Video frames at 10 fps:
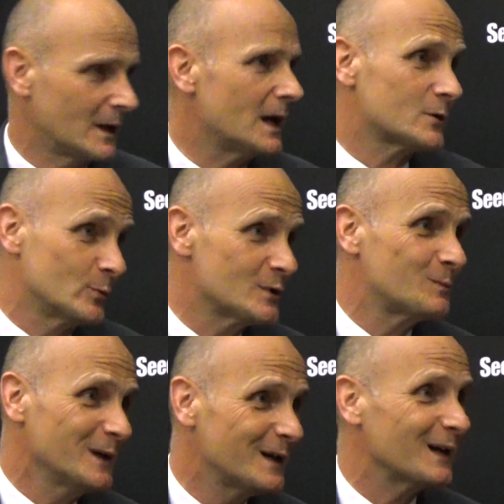as we
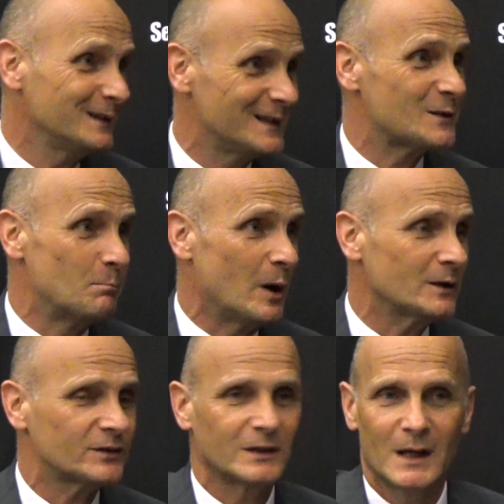speak, this
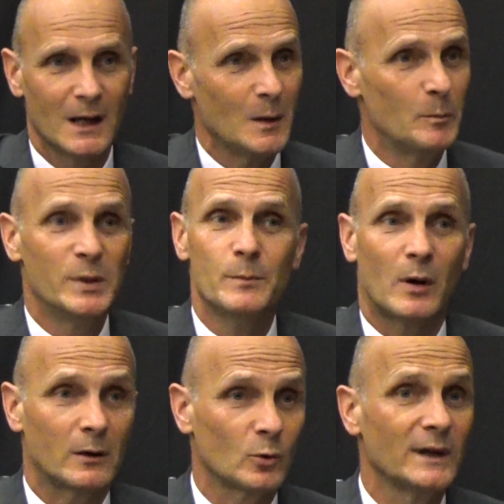buzz. People
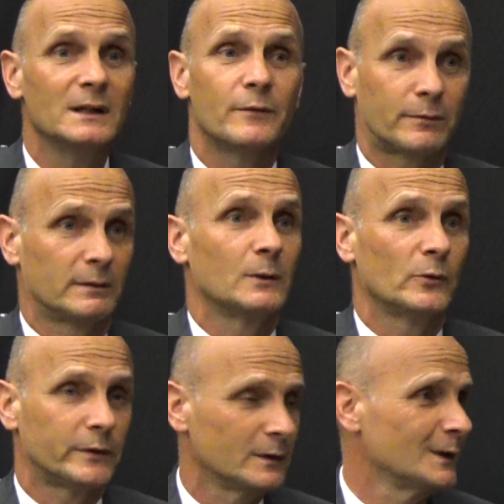are really thrilled.